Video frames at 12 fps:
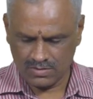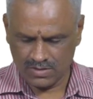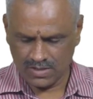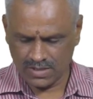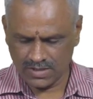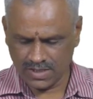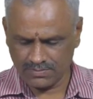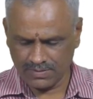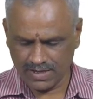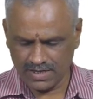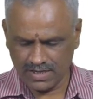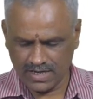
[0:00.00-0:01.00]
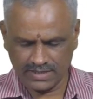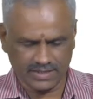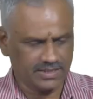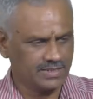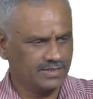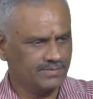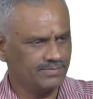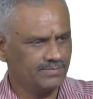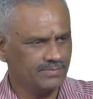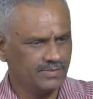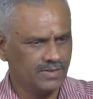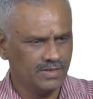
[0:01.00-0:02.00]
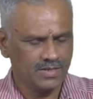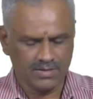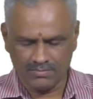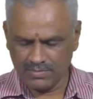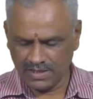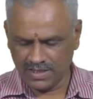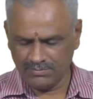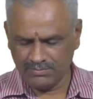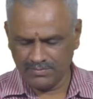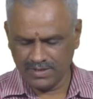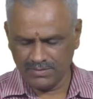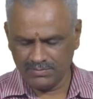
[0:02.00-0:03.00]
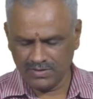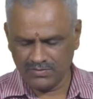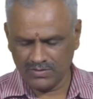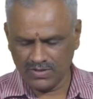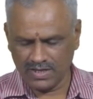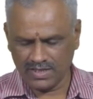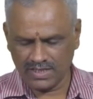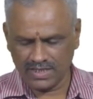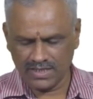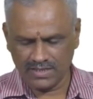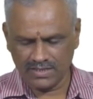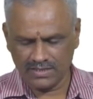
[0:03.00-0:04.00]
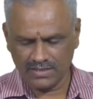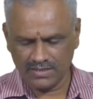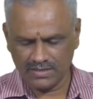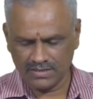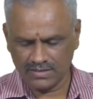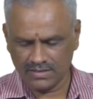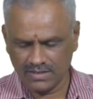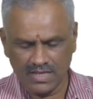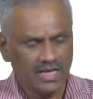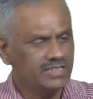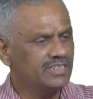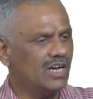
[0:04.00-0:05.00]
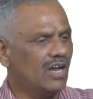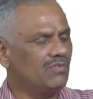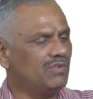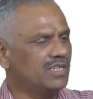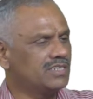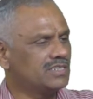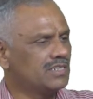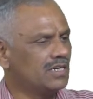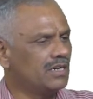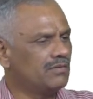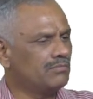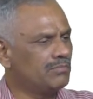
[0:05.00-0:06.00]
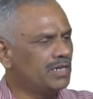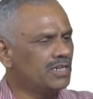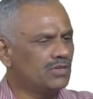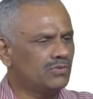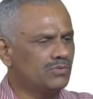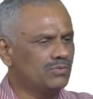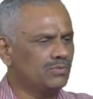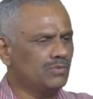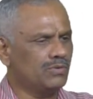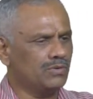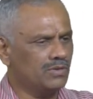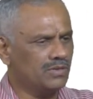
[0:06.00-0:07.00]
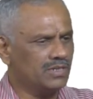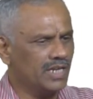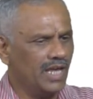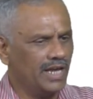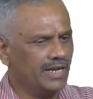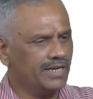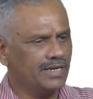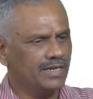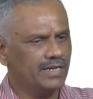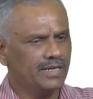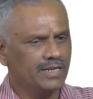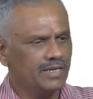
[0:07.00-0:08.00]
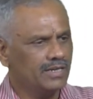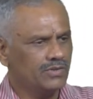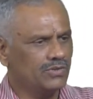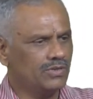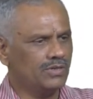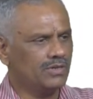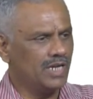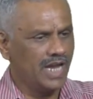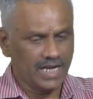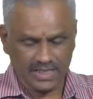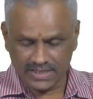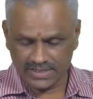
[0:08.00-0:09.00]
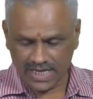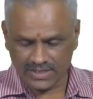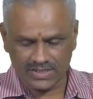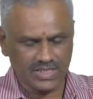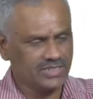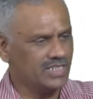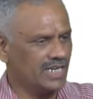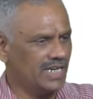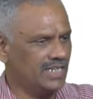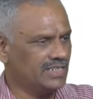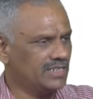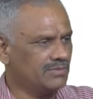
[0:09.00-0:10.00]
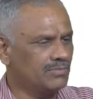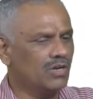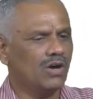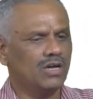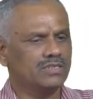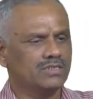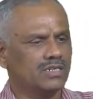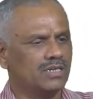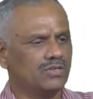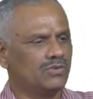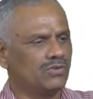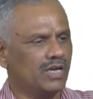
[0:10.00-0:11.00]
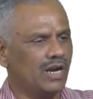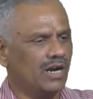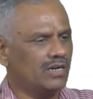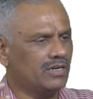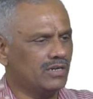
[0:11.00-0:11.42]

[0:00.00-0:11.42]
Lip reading: it is expanded like this, but in between you are taking, see always better to take at the saturation condition, because you cannot